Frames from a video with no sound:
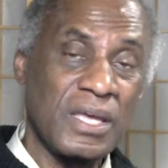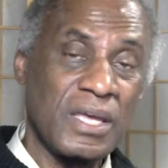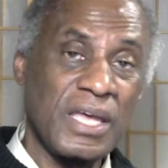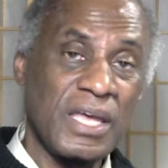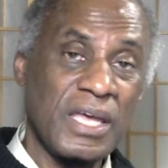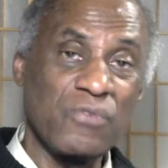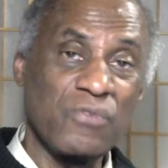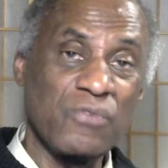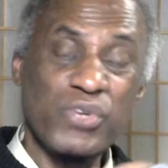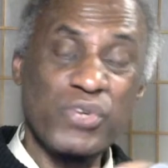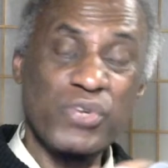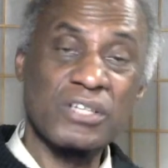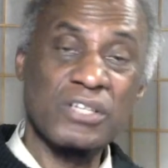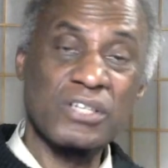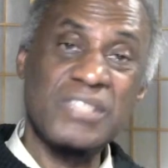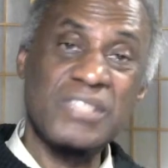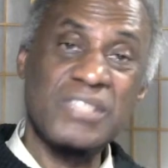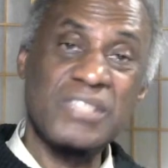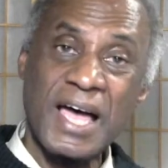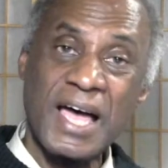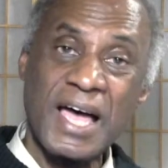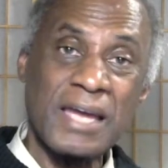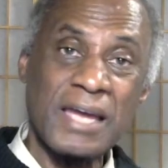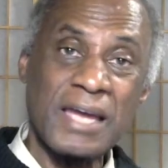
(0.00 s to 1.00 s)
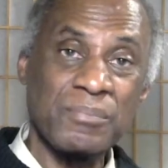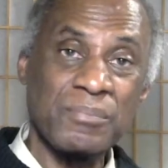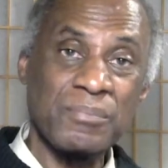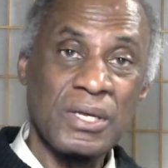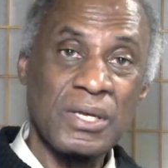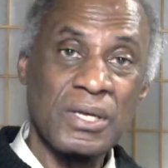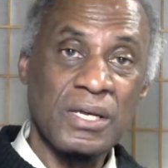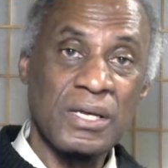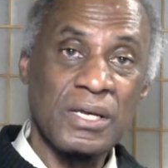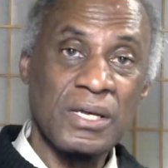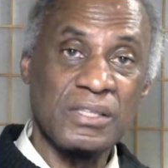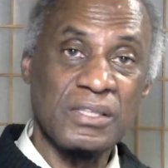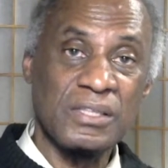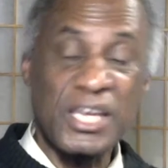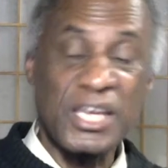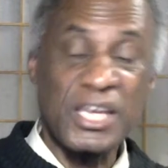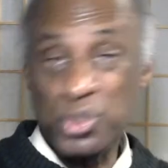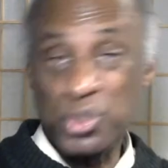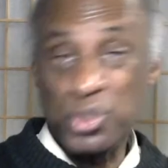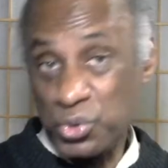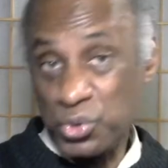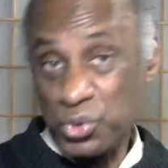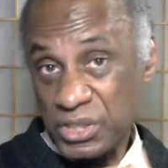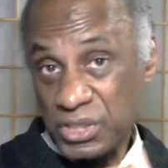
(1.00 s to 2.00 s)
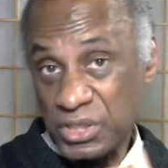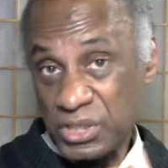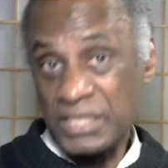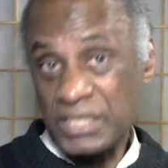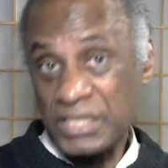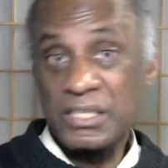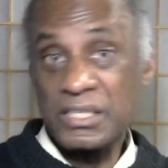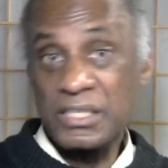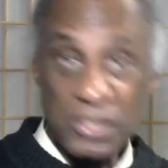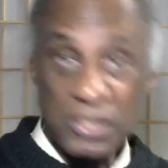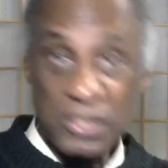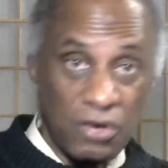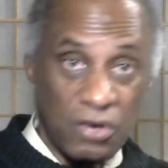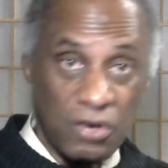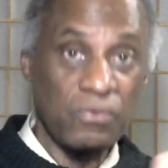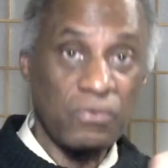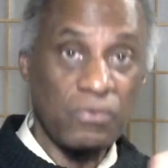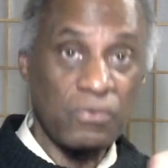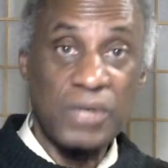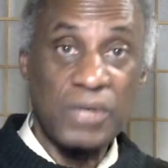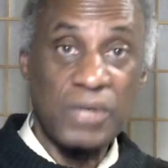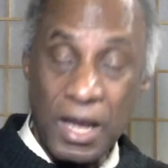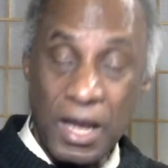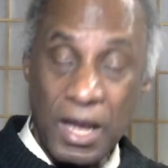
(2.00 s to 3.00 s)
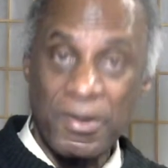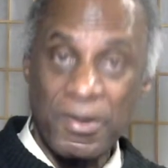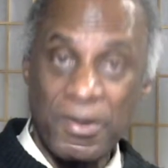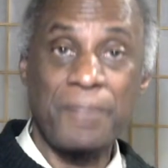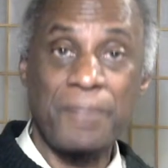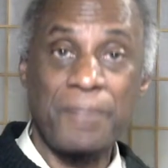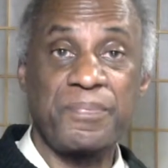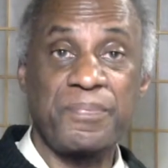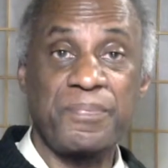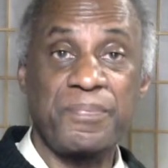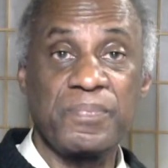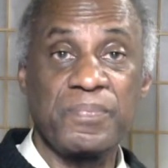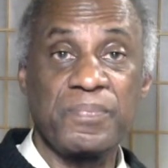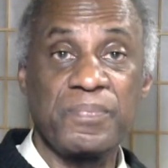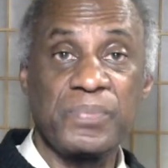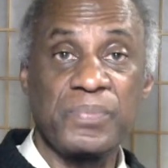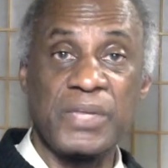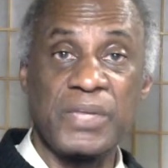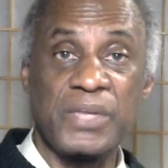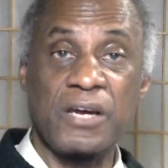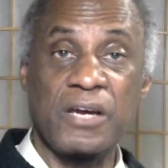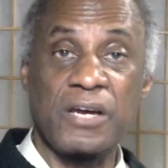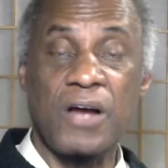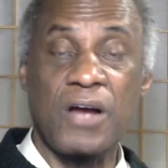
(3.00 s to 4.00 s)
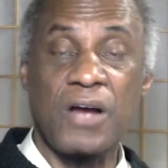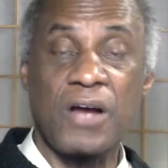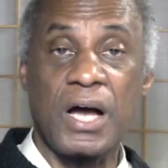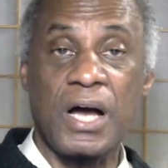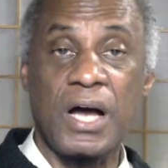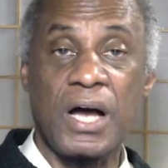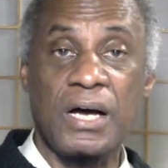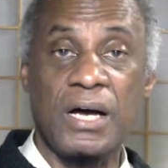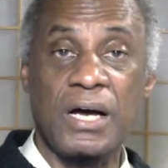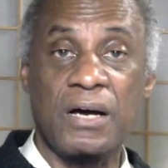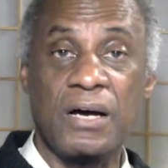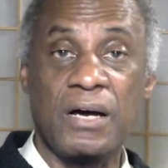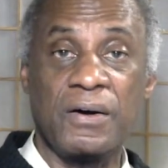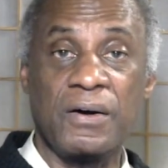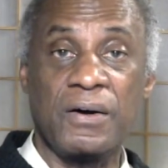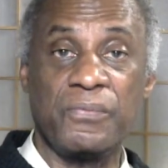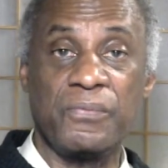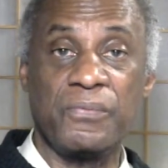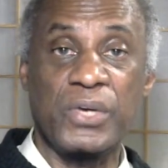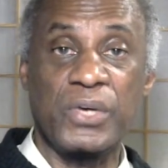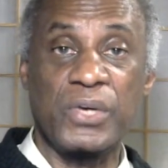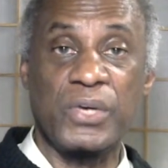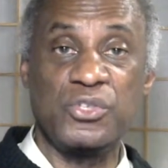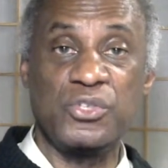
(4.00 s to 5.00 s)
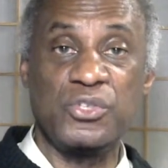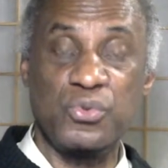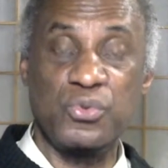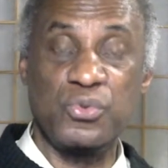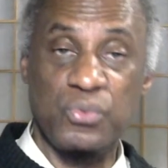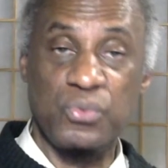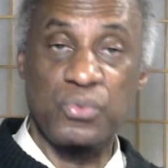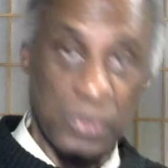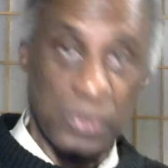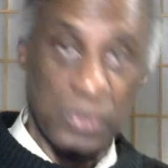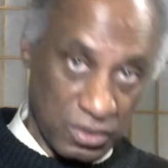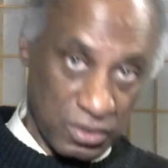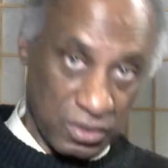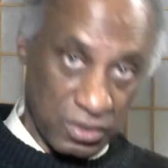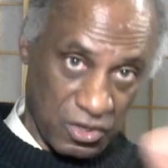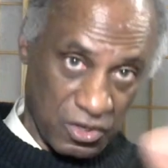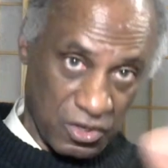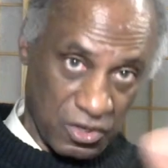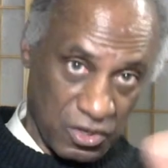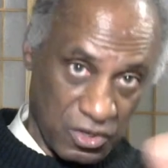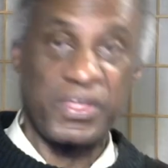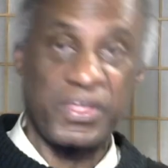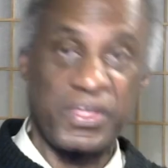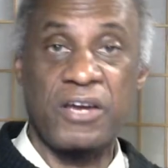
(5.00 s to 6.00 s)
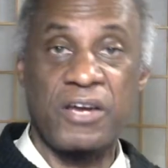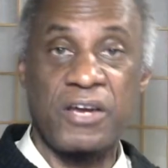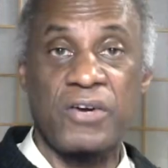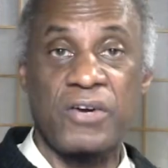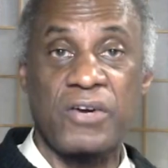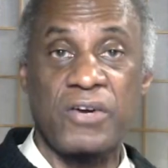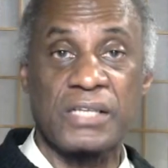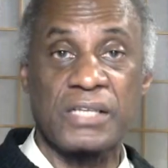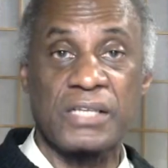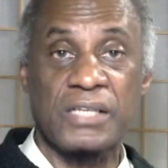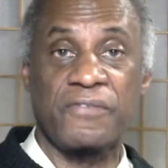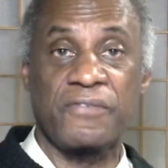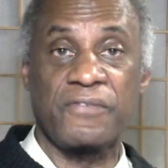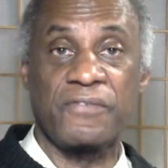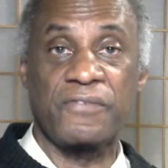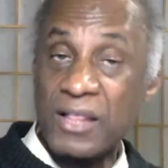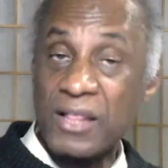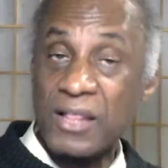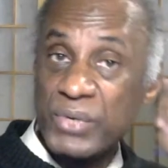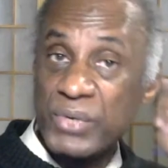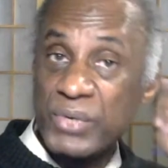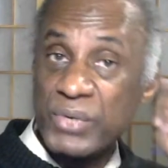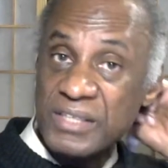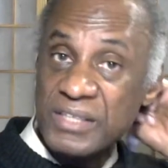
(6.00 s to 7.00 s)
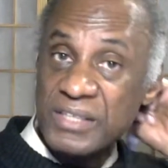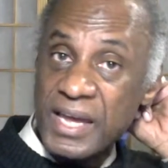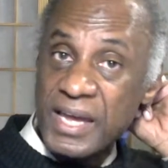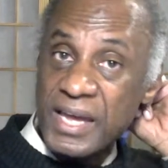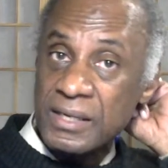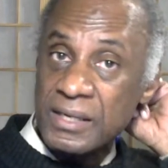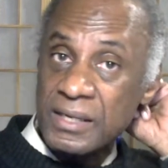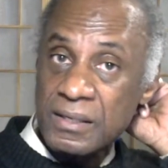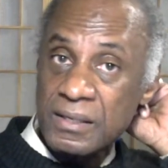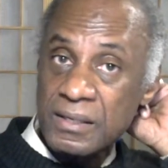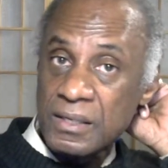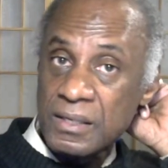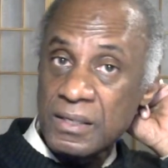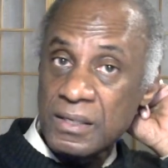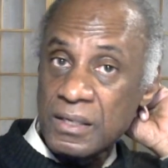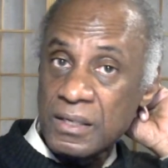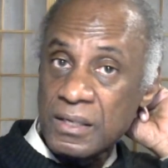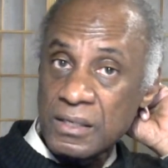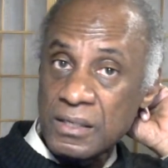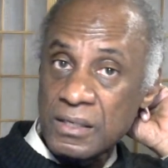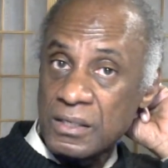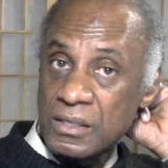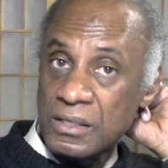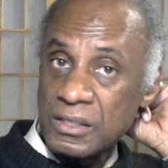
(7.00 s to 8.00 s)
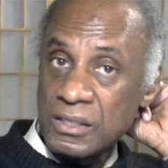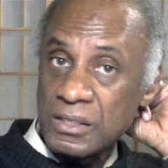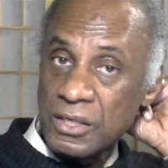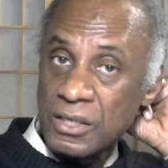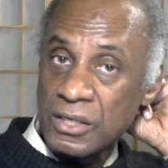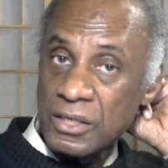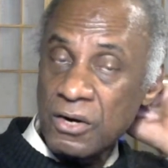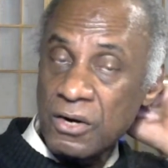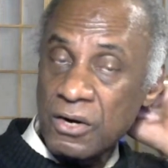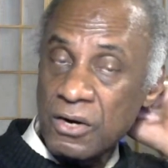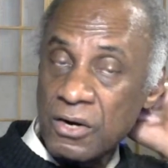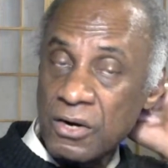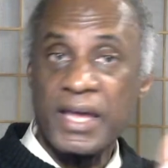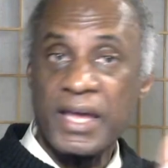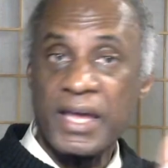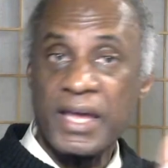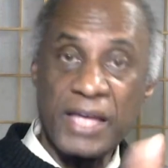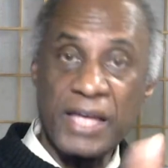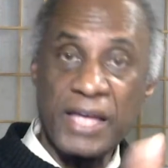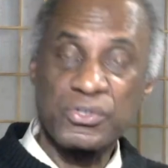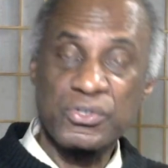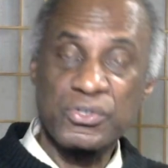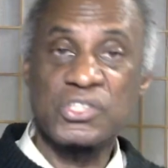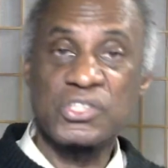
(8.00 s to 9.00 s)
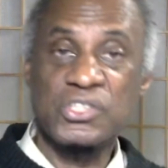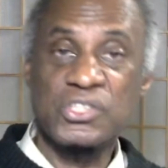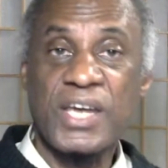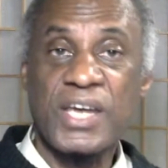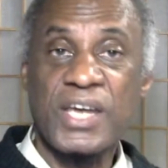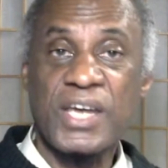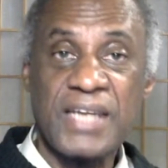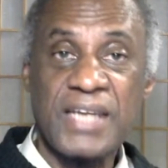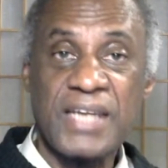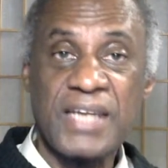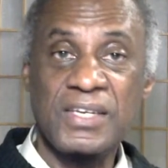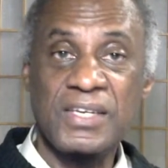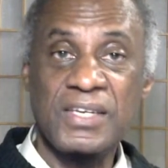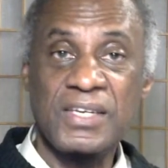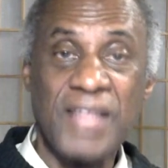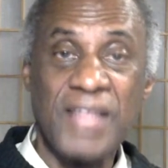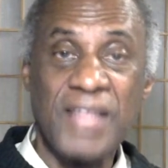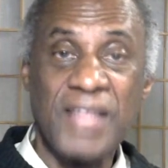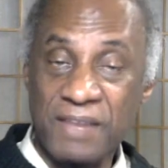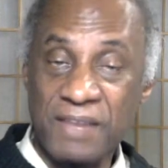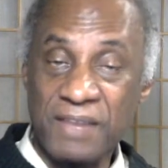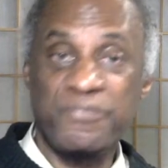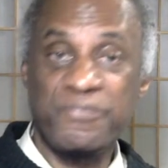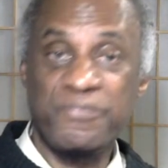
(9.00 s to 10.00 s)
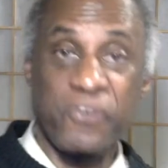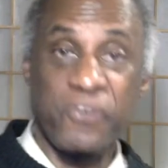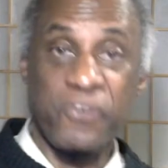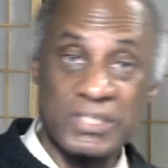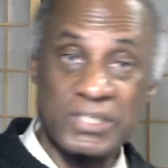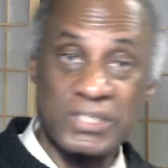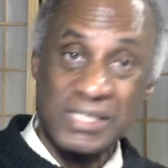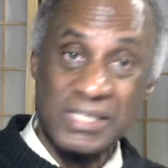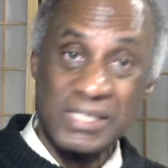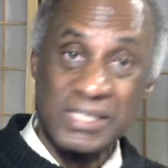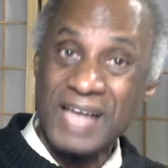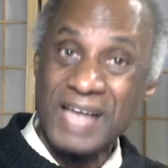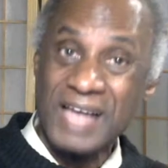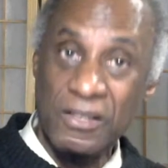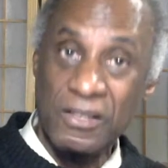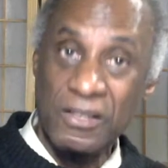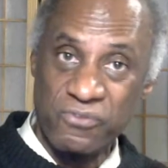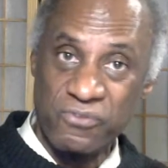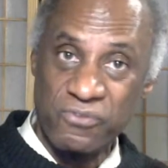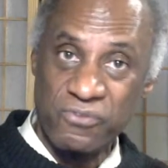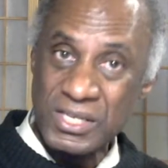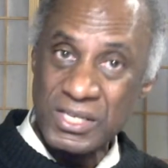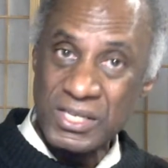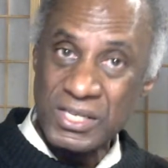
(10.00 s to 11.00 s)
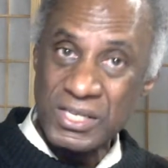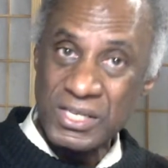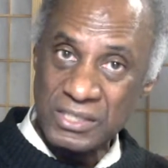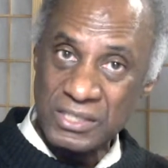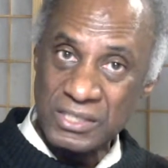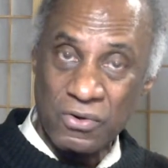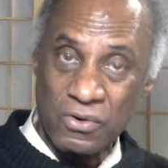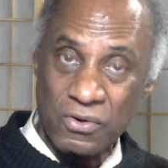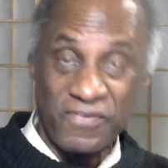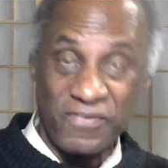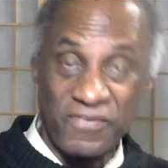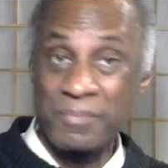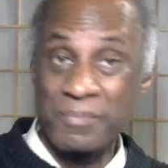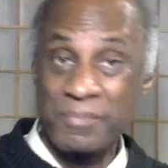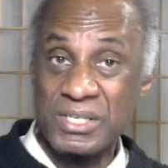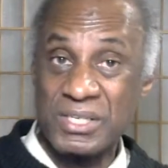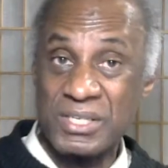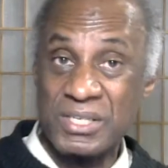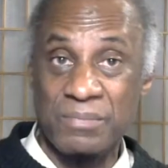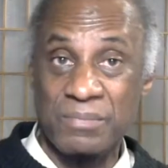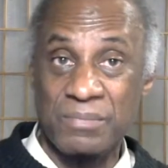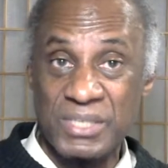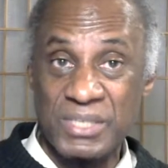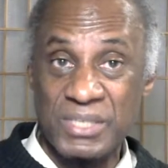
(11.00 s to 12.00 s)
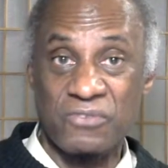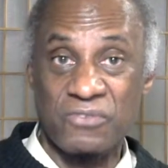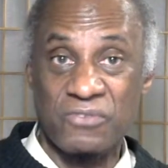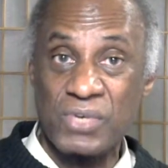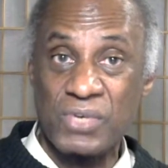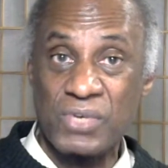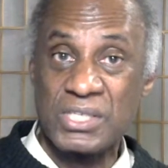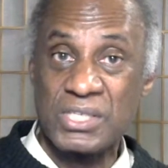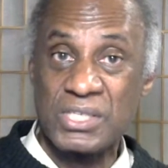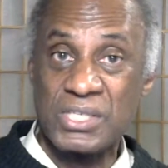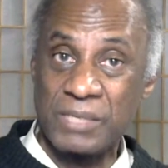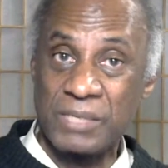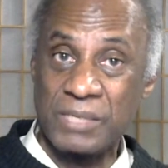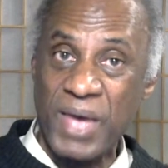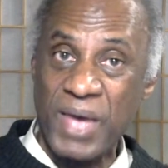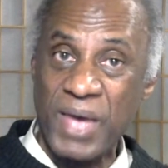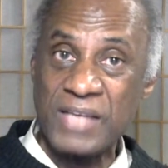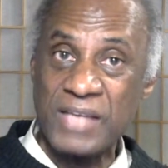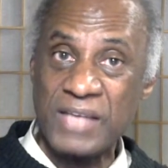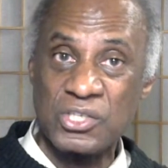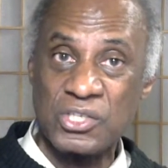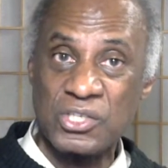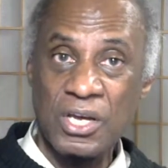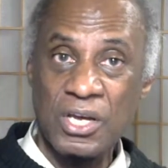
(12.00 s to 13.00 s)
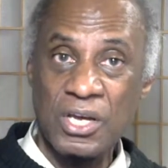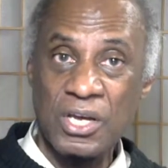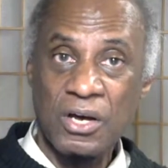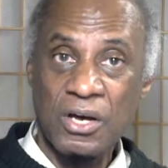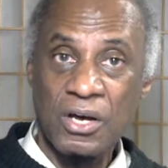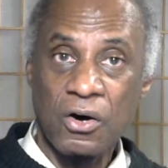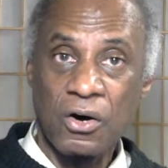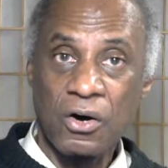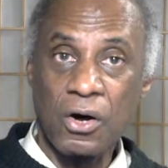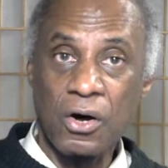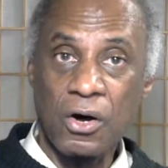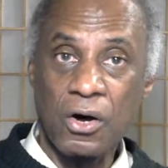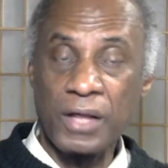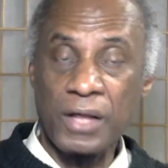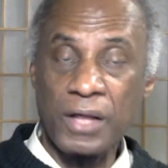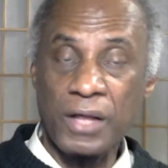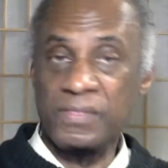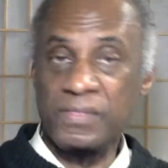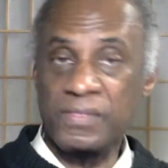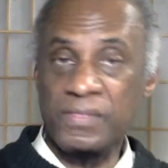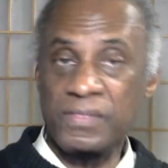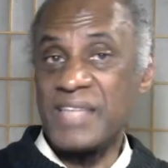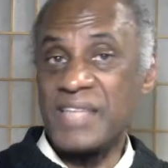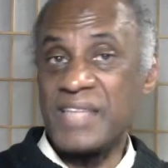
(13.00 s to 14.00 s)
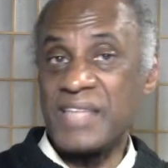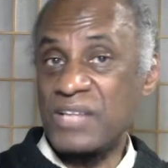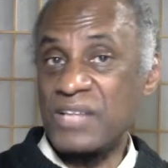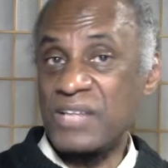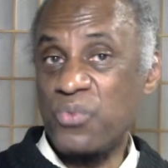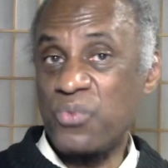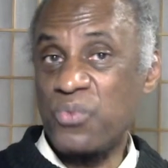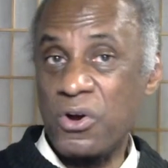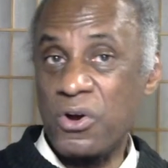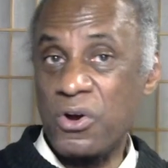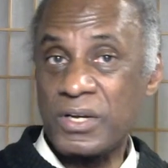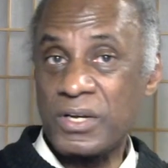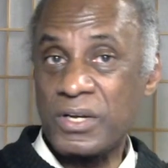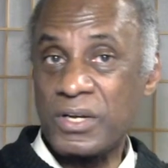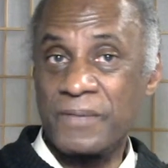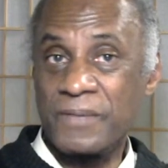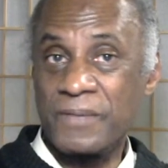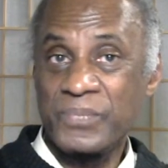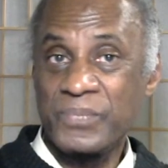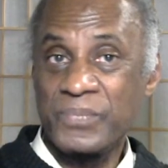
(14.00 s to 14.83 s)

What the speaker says: in real time, they usually, come up there when you go there the following day, and you can check it out there. Like, for instance, I love wrestling. So if I miss a wrestling match on the network,